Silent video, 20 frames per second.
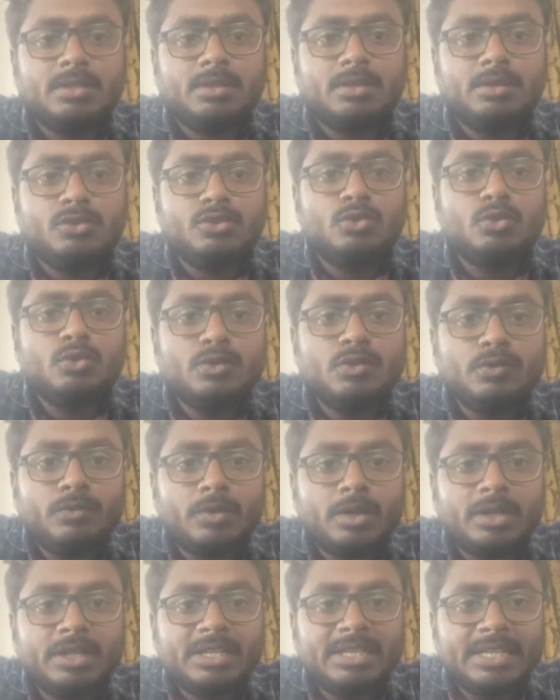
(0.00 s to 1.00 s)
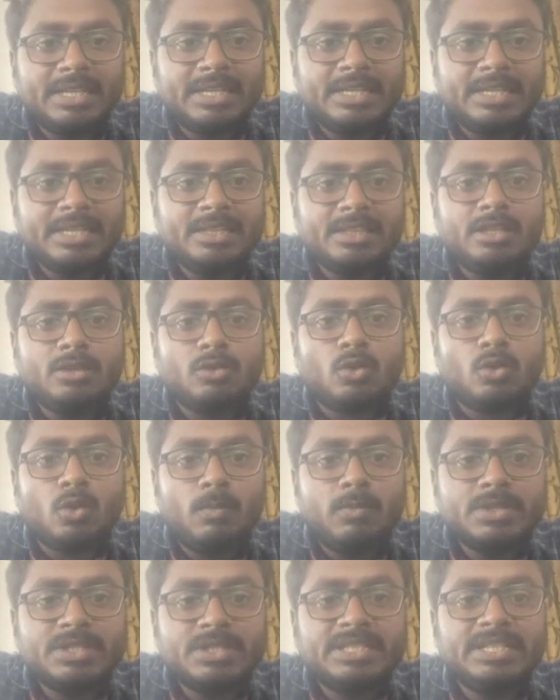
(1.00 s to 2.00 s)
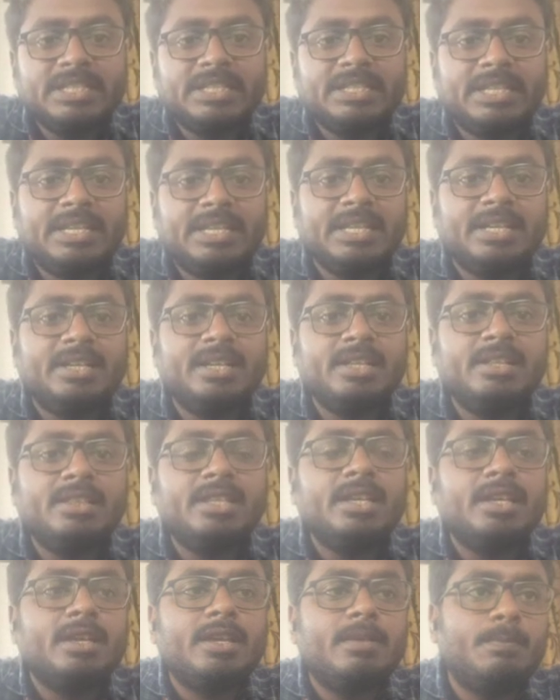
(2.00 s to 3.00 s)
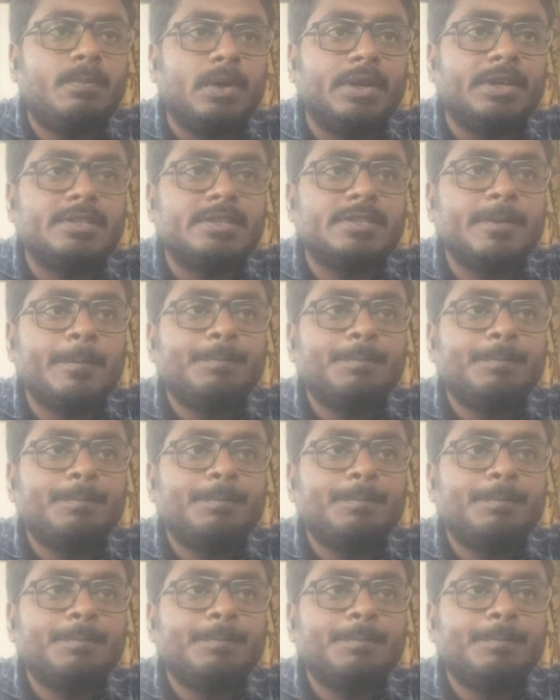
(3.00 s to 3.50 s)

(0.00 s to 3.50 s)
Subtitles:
used for robustly detecting the key points.